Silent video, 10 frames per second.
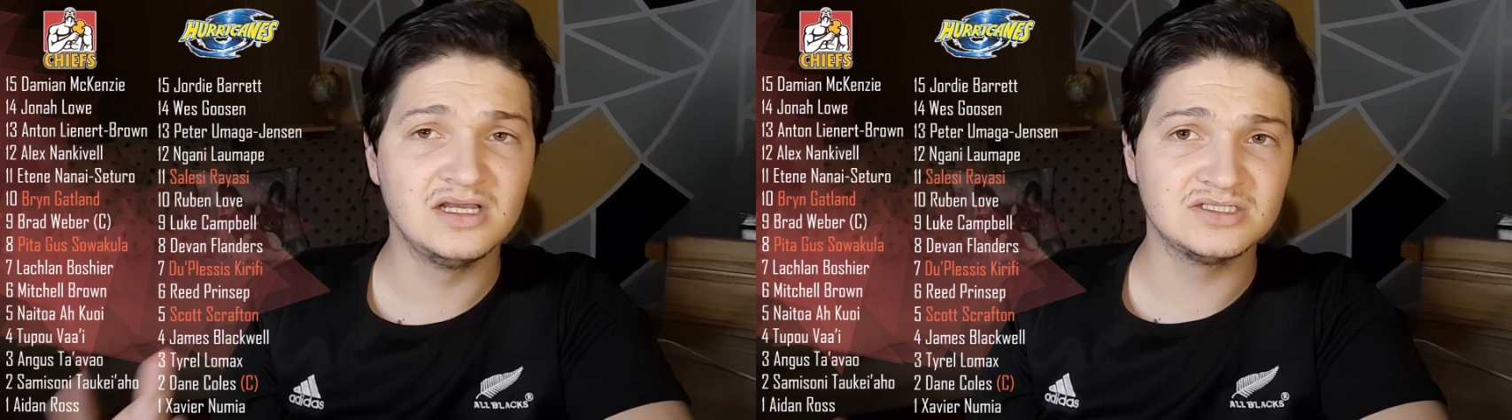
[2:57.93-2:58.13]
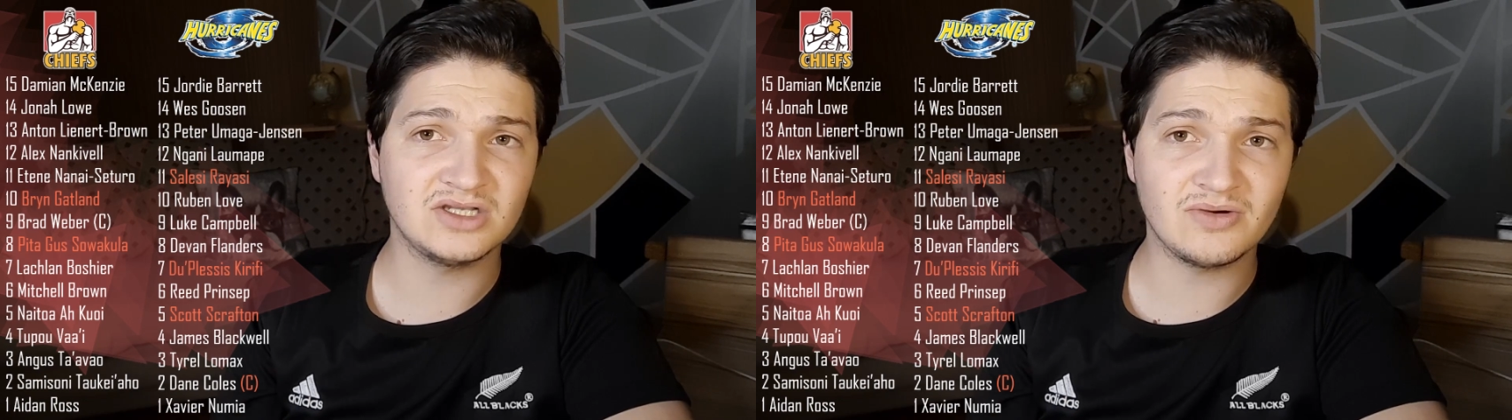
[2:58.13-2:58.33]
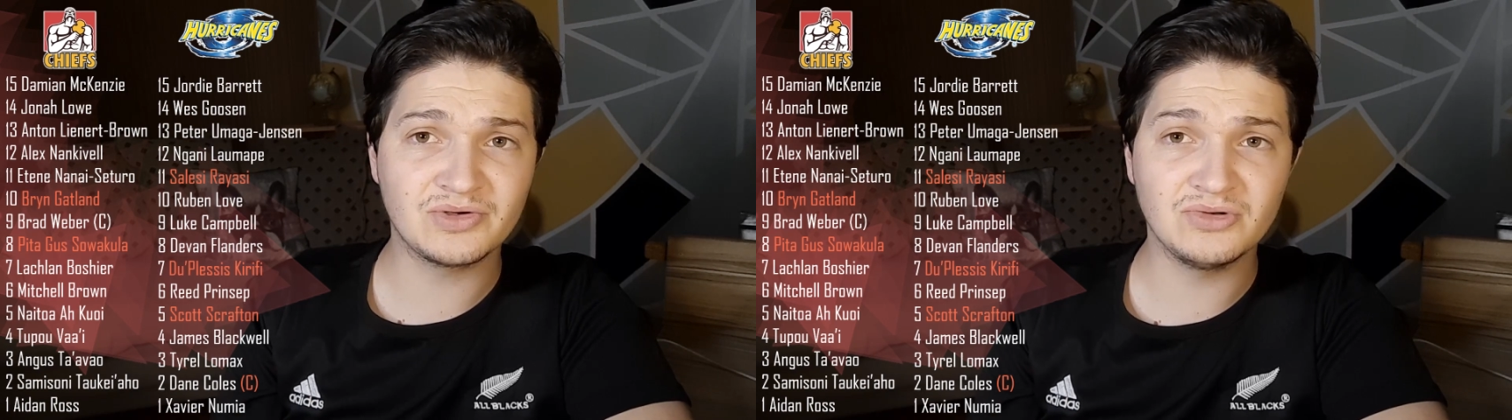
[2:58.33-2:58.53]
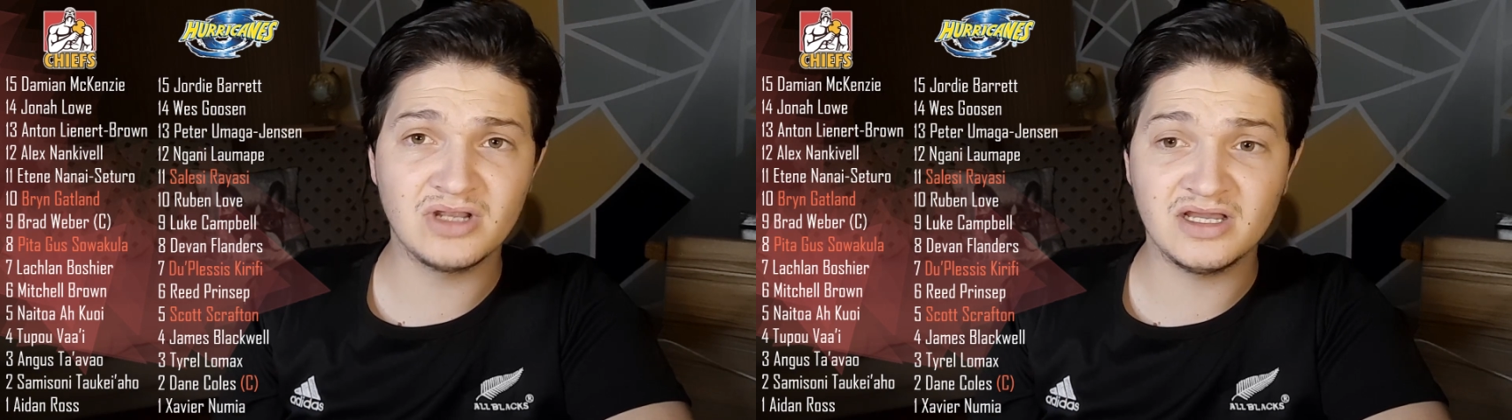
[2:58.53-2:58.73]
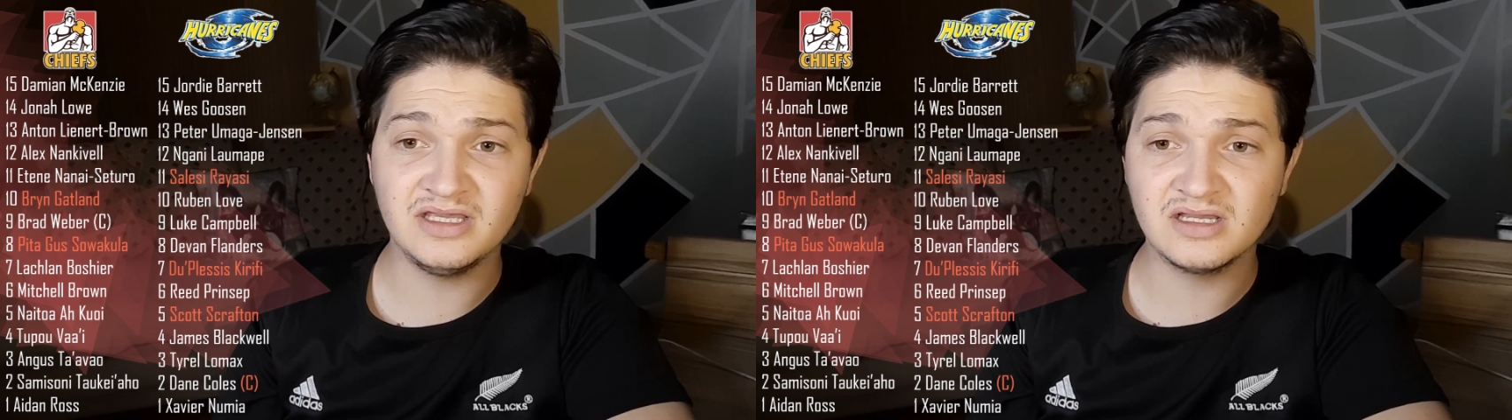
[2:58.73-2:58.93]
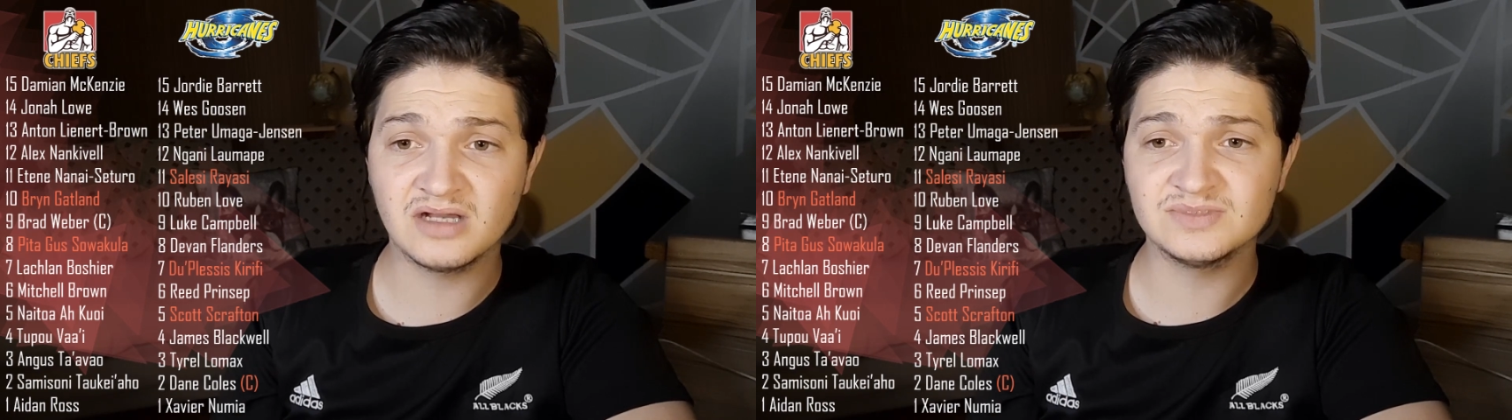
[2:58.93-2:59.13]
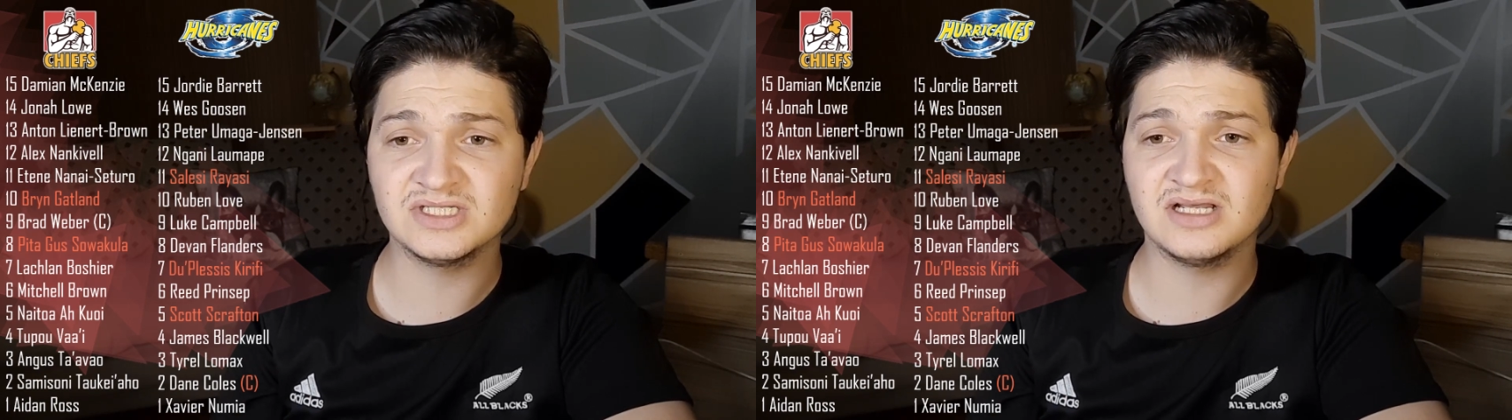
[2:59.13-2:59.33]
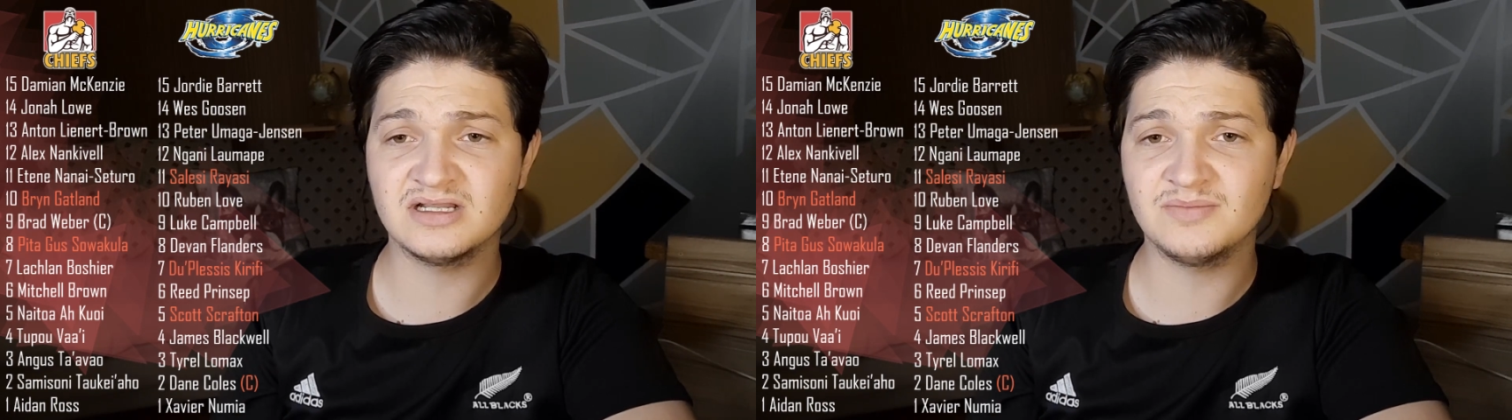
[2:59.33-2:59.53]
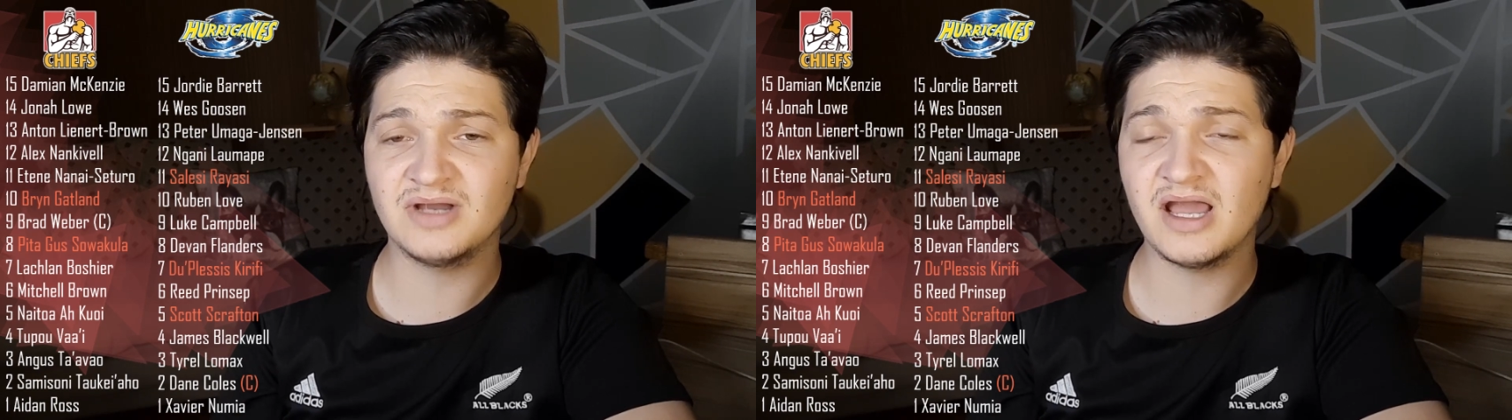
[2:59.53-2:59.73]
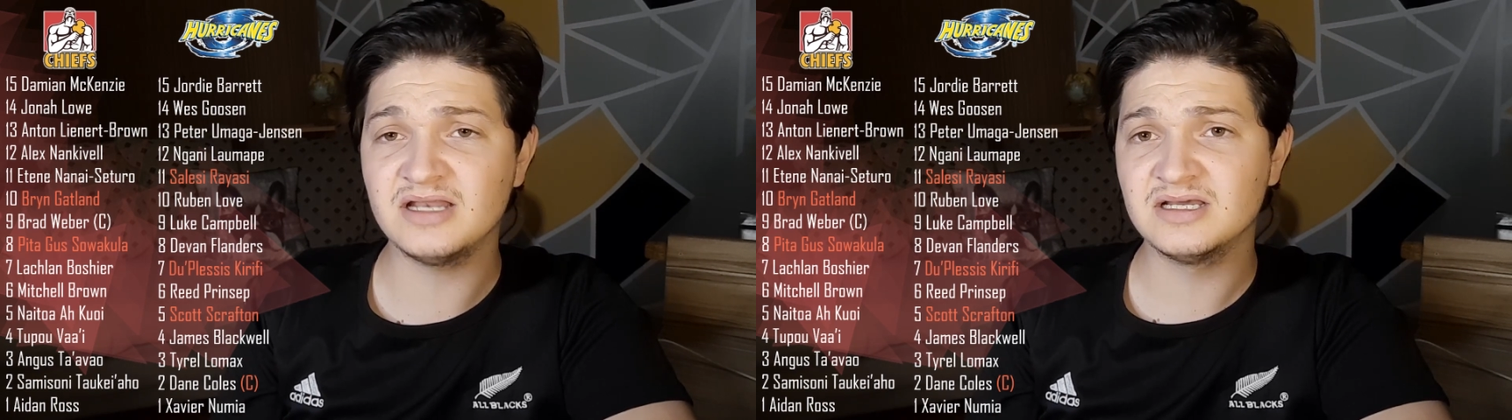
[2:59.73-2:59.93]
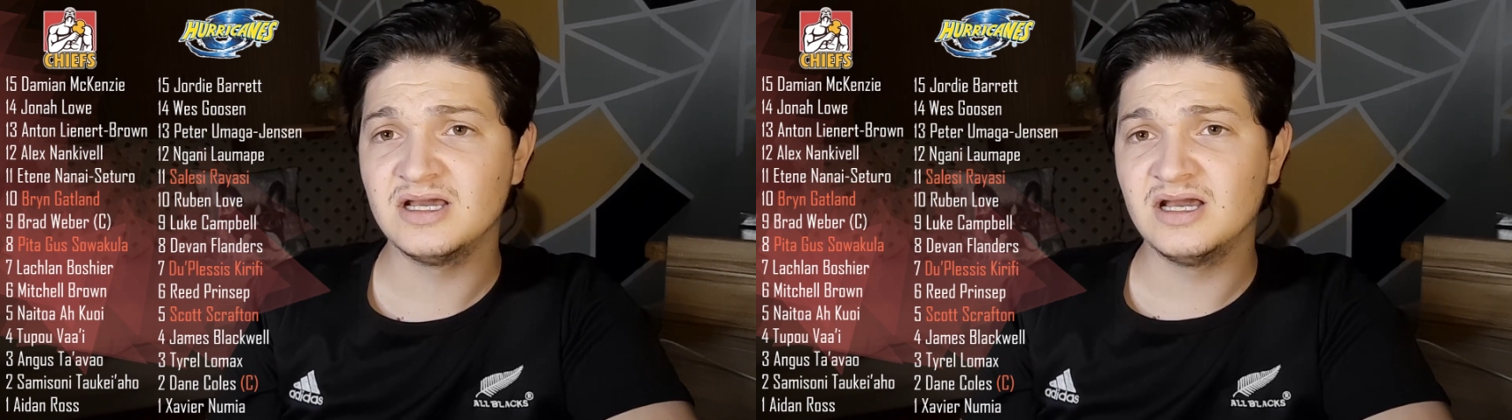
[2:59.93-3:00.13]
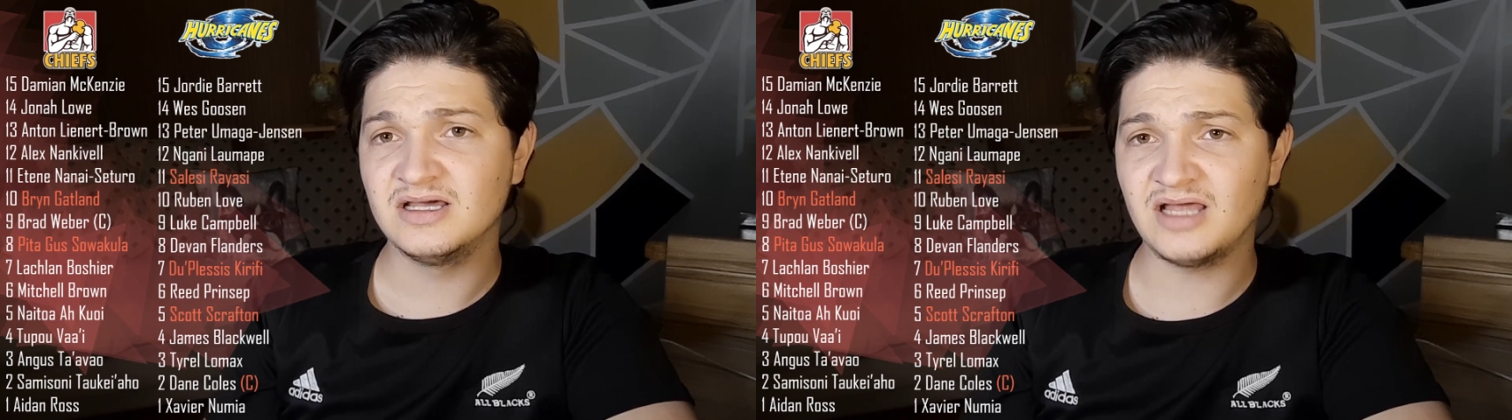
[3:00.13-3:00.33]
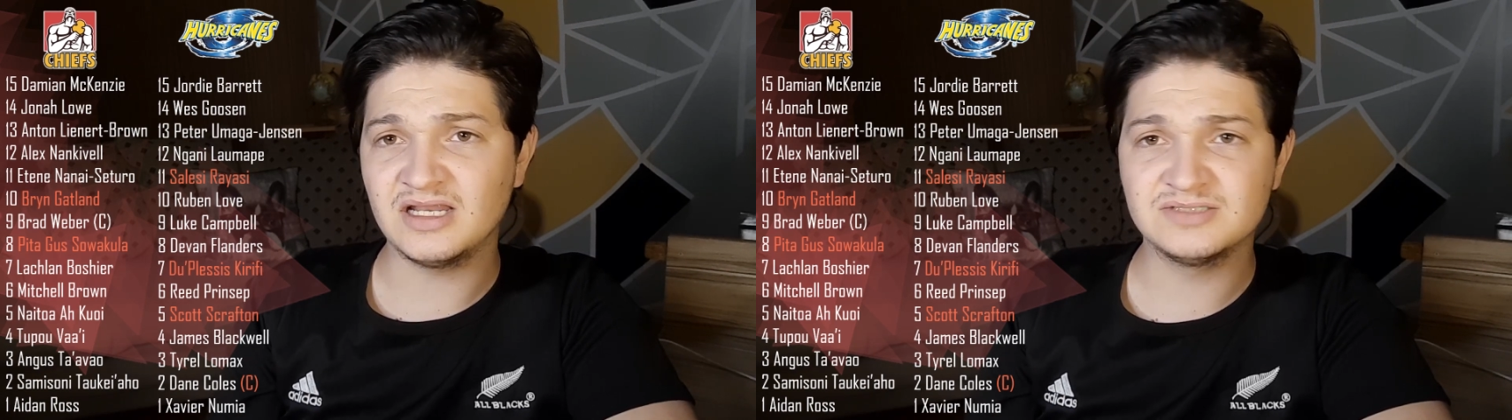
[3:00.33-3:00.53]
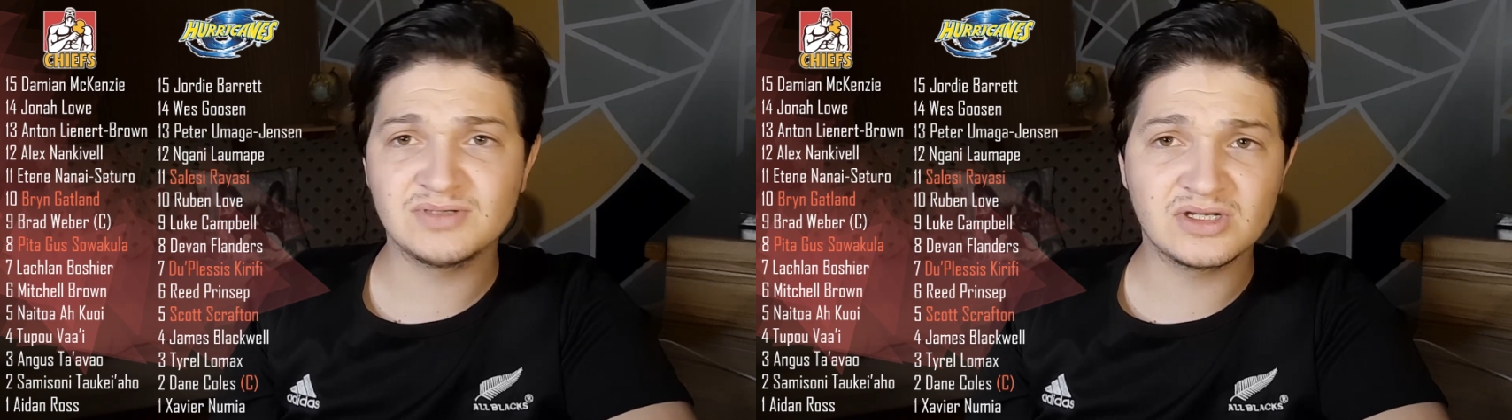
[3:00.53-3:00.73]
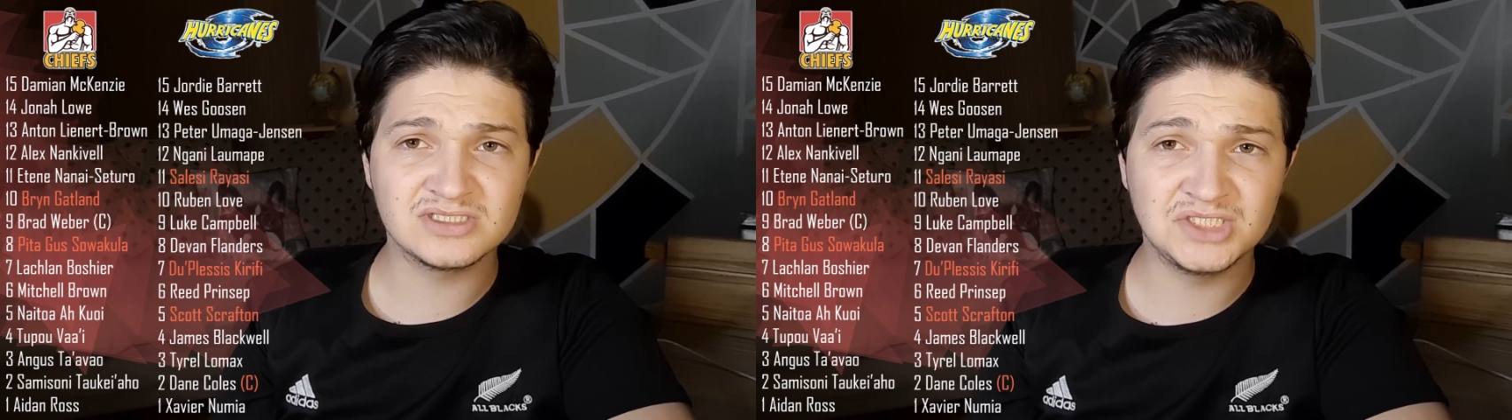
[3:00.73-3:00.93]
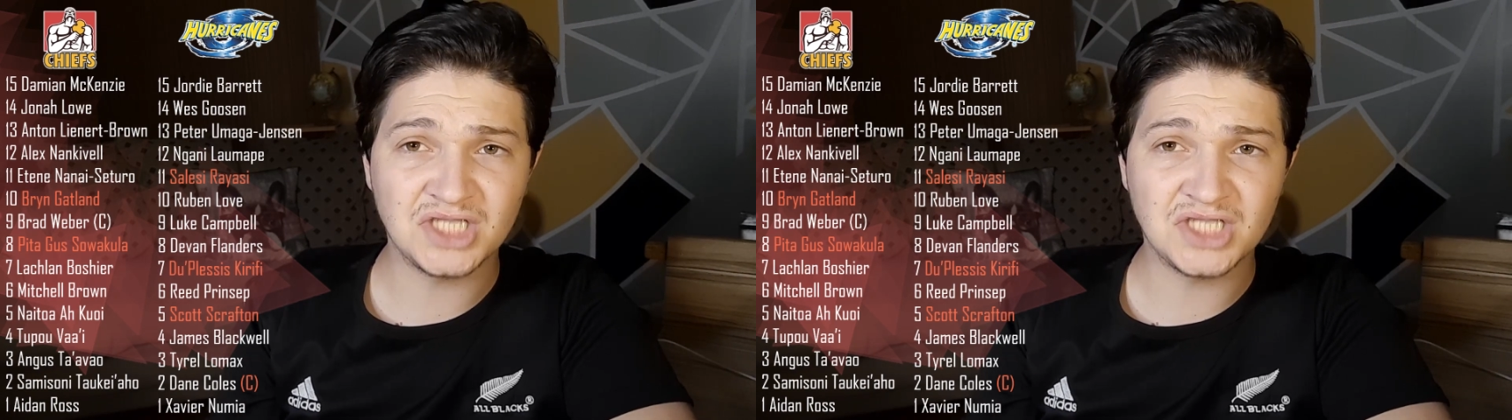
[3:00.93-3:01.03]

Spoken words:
Sawakula, he comes in at number 8. That is because